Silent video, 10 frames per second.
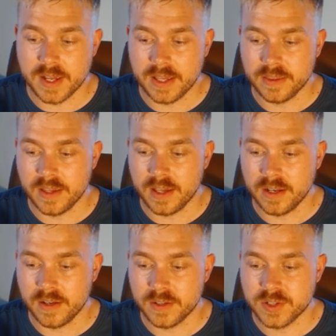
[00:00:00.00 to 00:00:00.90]
and
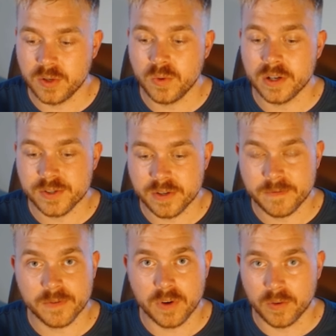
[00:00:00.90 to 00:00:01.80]
then $200 for our